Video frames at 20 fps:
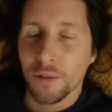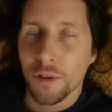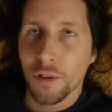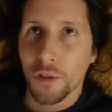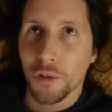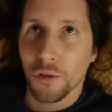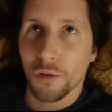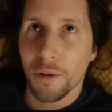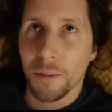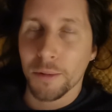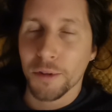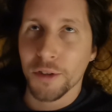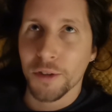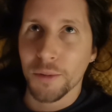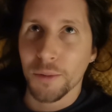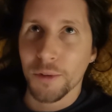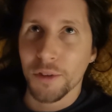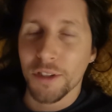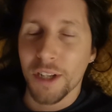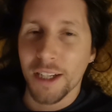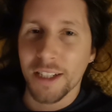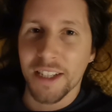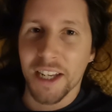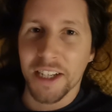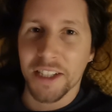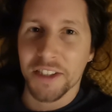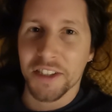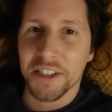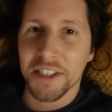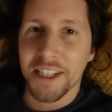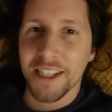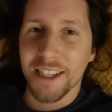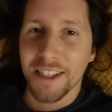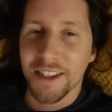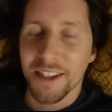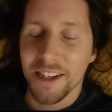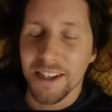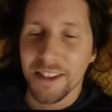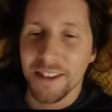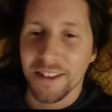the description was like take a seat
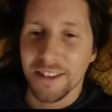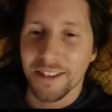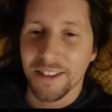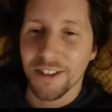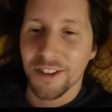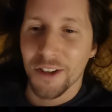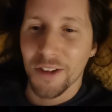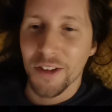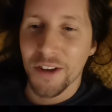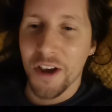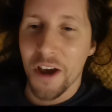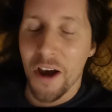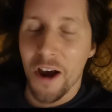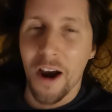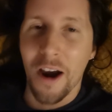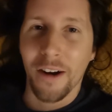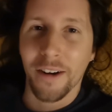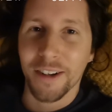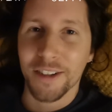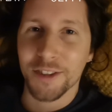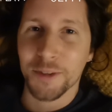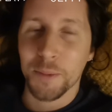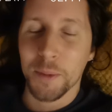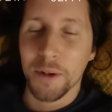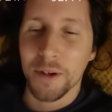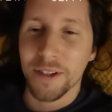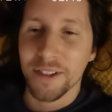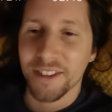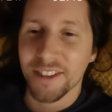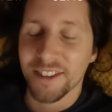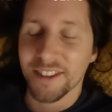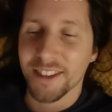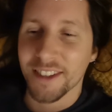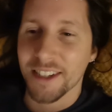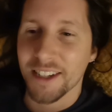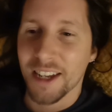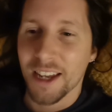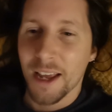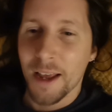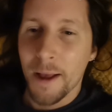in in you know the car and experience
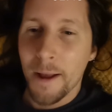and